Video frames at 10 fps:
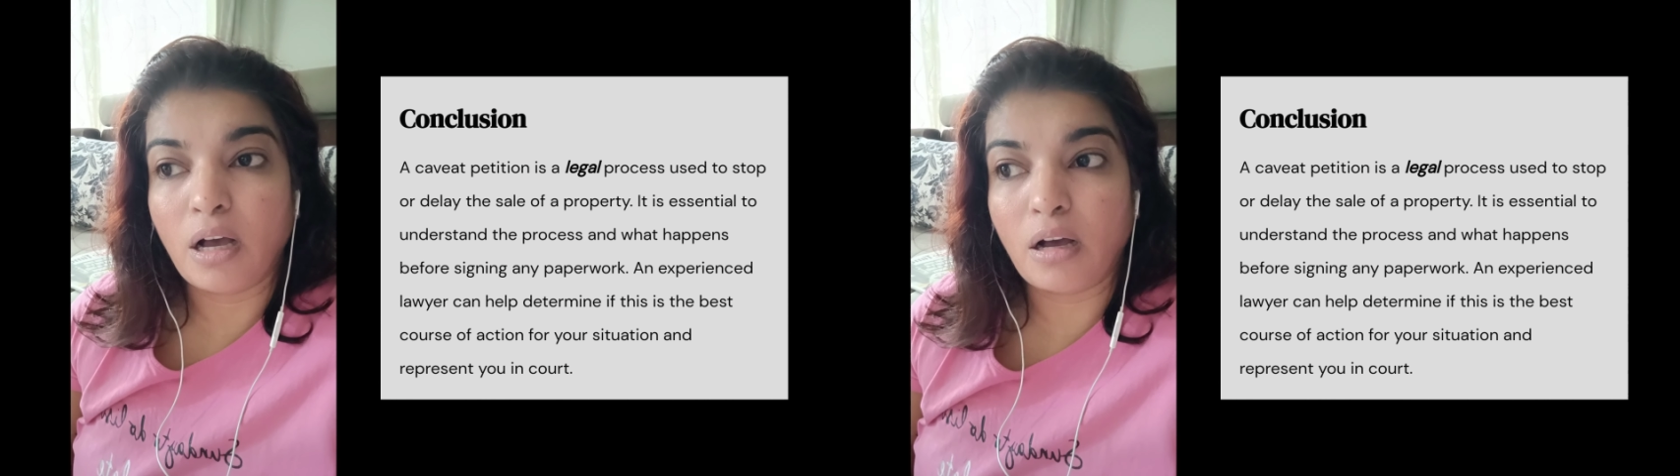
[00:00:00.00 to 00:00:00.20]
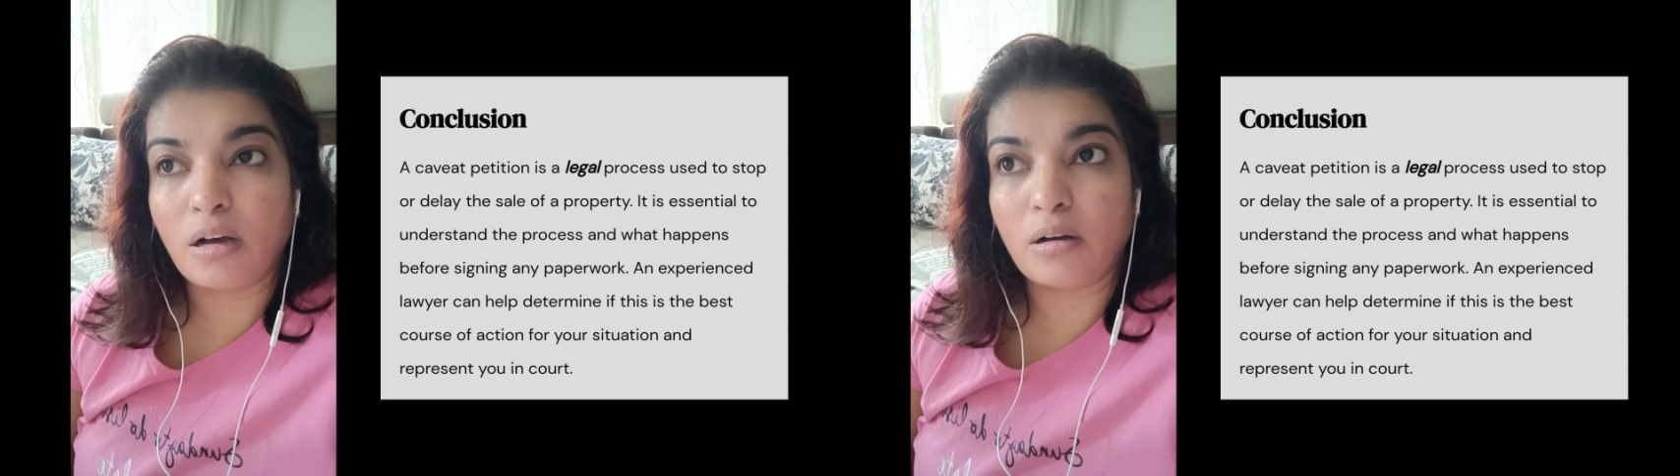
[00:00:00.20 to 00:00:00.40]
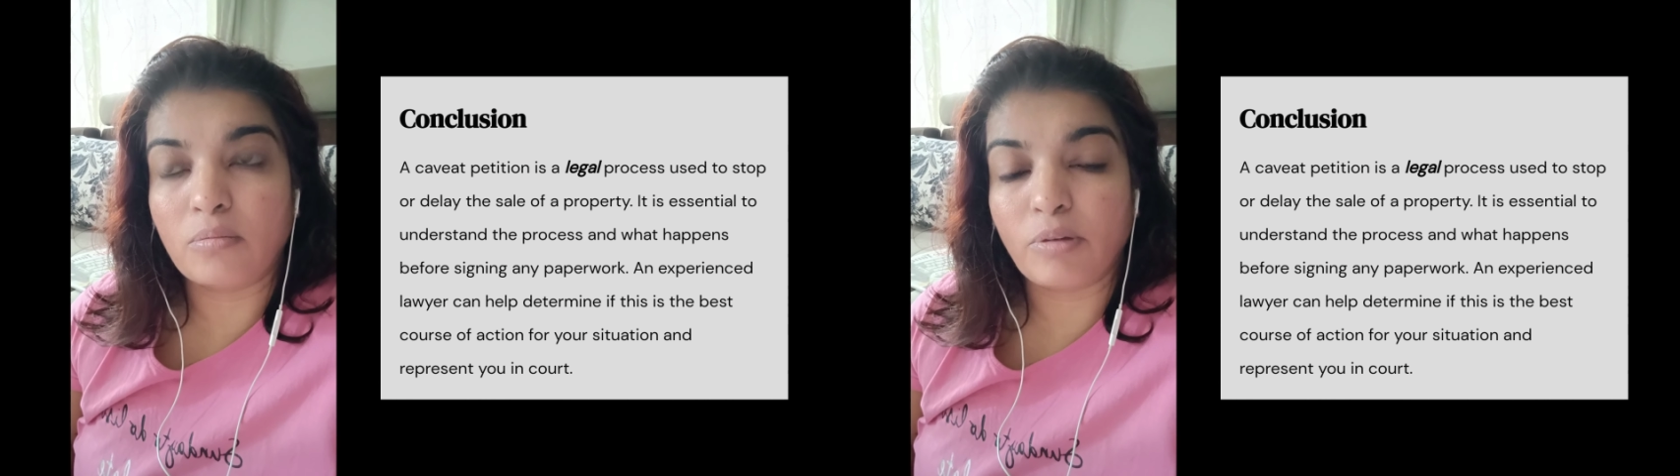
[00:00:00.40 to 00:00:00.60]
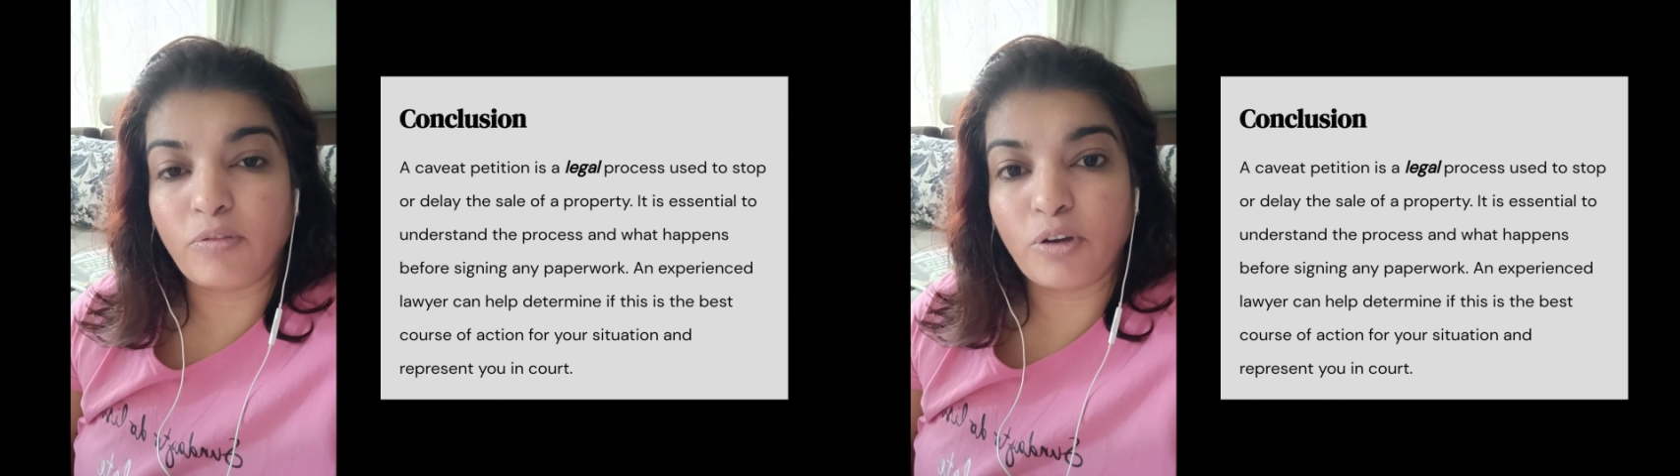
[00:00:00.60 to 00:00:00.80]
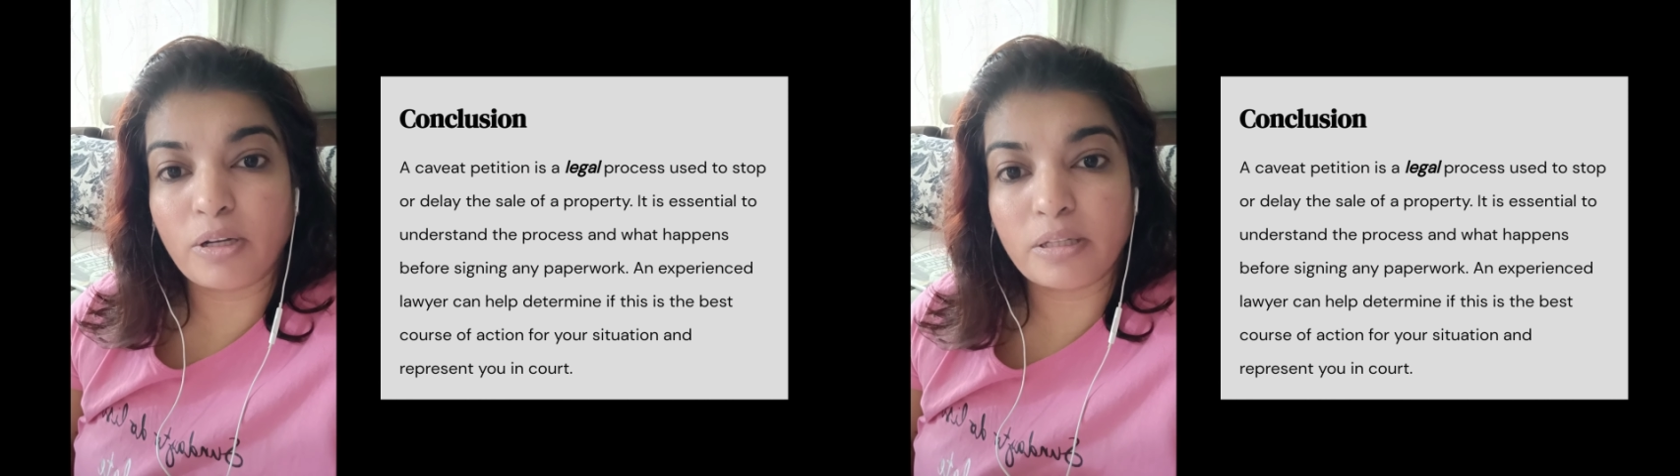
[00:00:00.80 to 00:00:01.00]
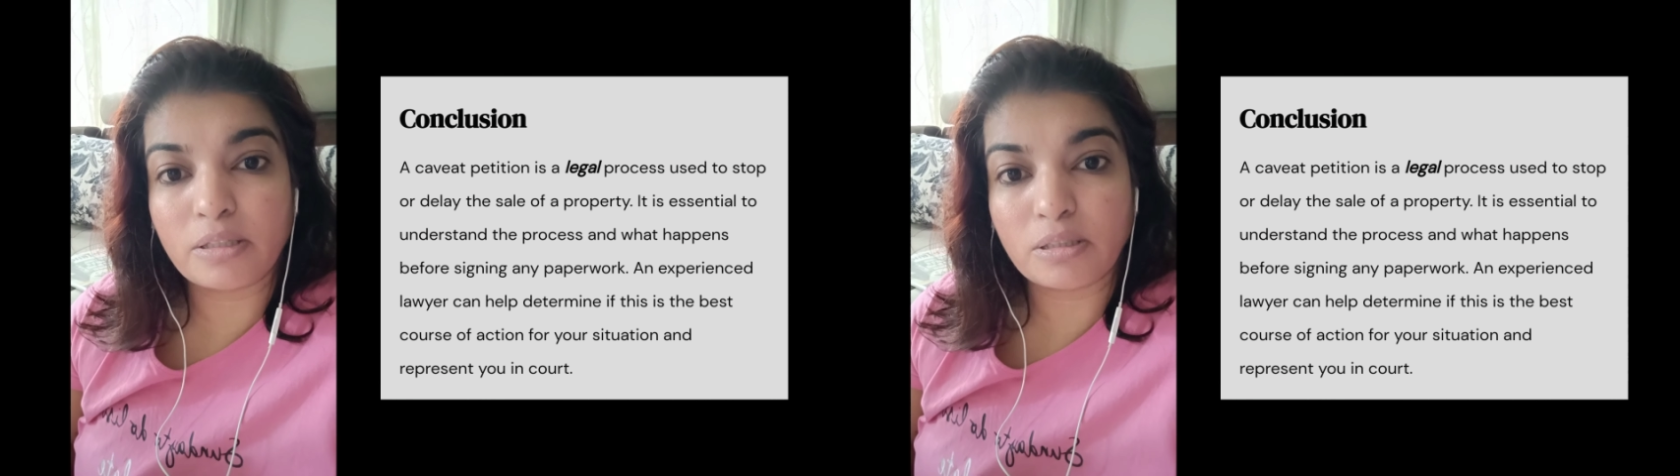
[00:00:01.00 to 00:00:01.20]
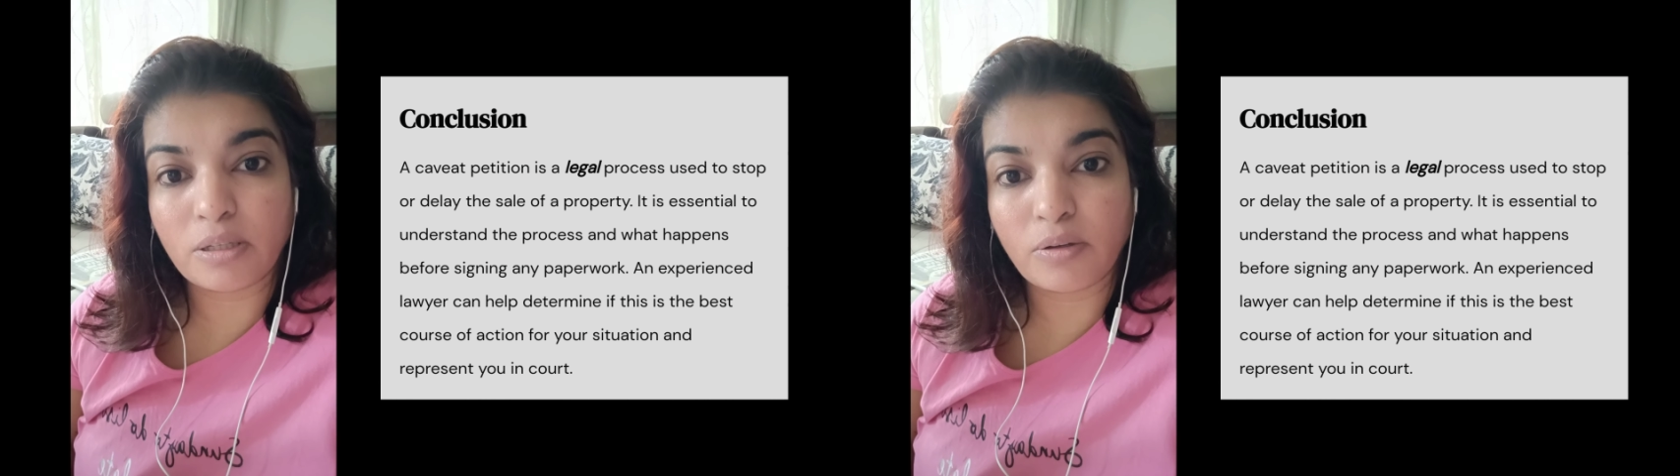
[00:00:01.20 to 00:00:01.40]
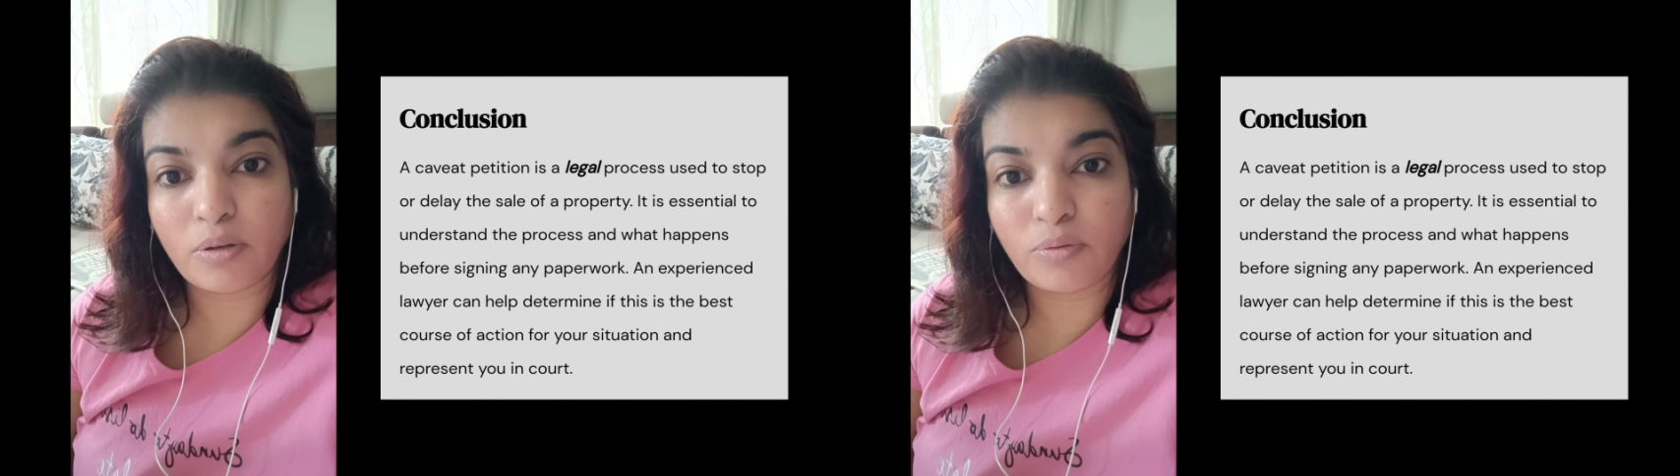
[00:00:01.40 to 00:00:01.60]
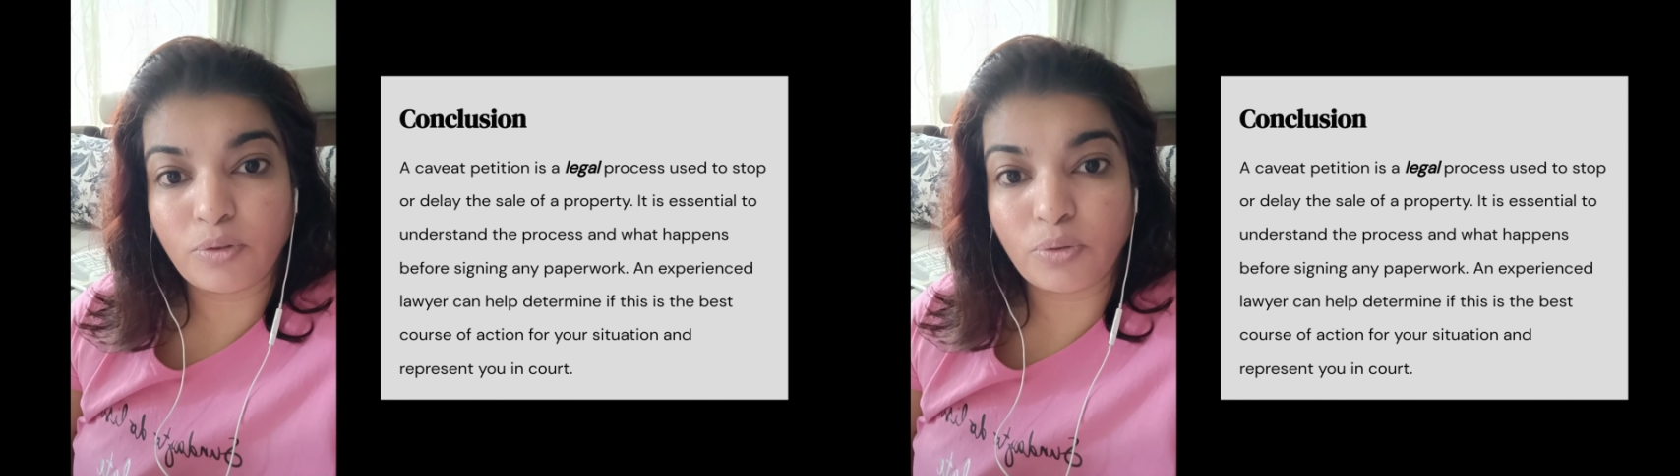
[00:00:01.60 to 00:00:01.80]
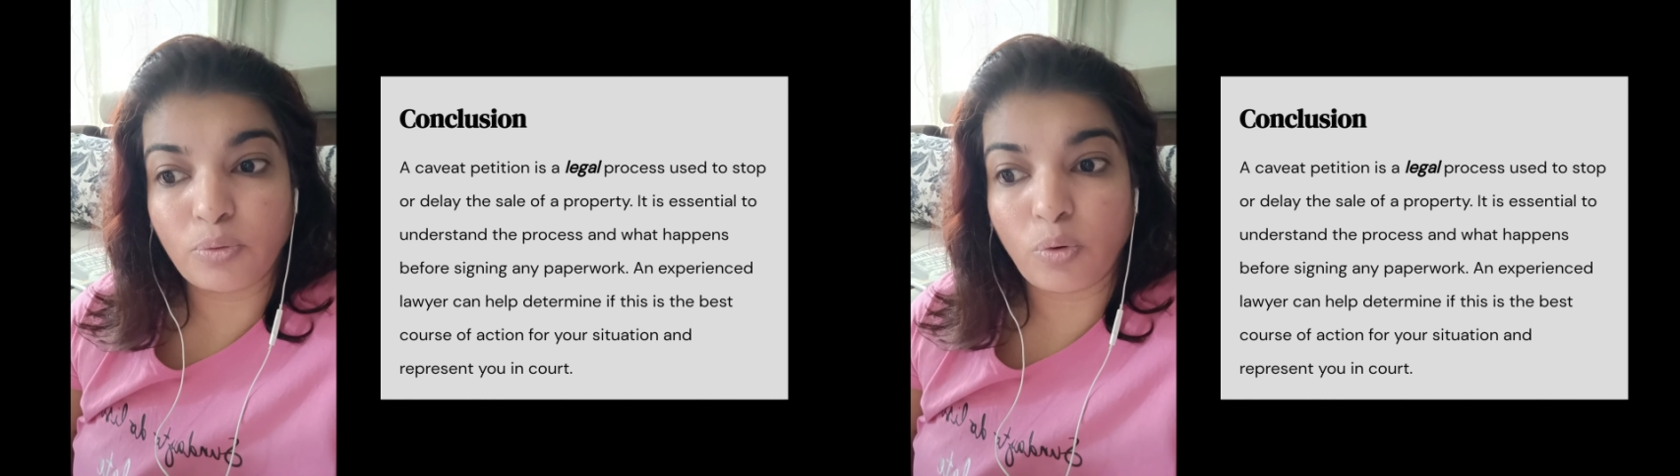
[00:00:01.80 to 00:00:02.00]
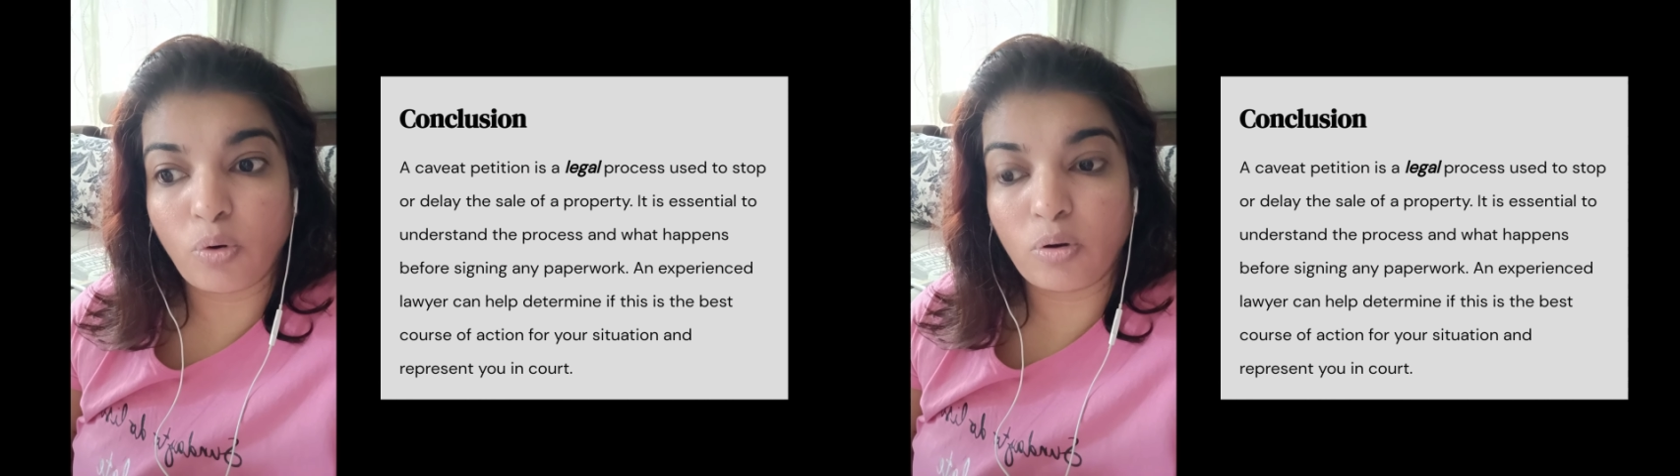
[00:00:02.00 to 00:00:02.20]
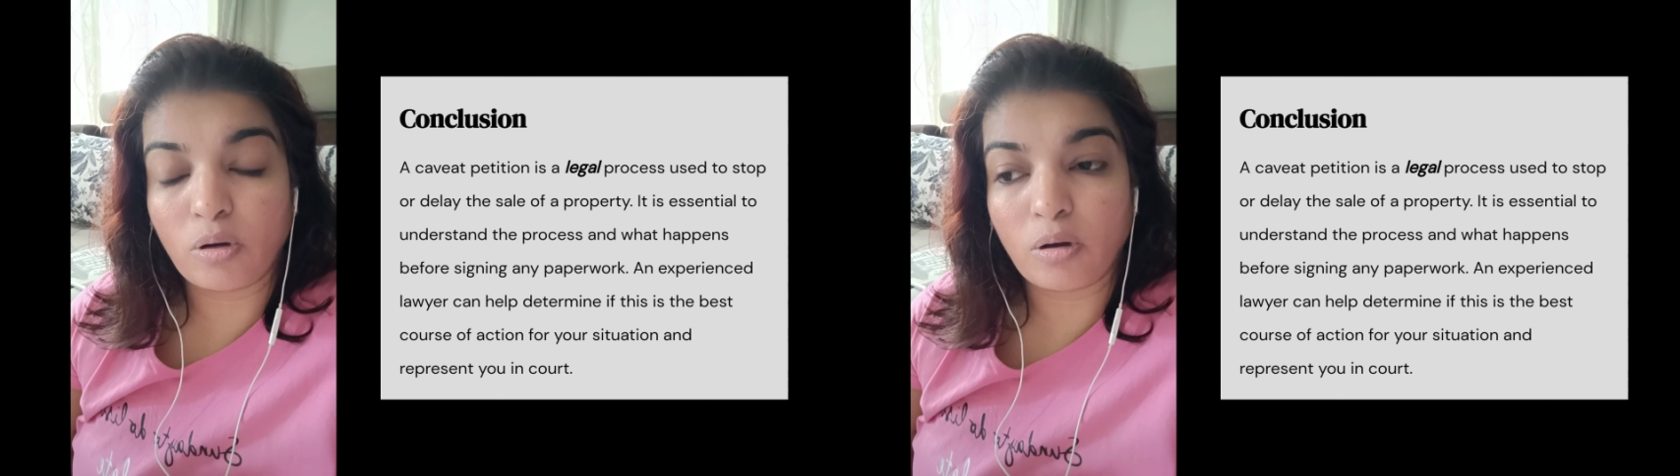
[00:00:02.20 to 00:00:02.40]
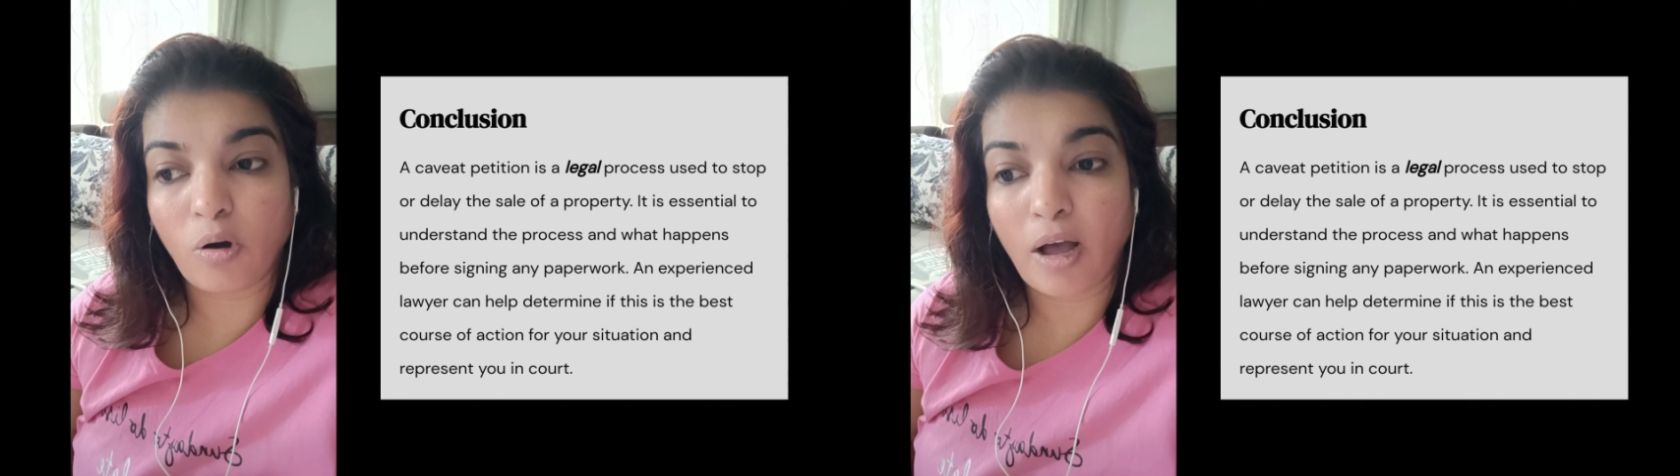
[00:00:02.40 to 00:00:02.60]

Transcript: uh, if you are that if you uh,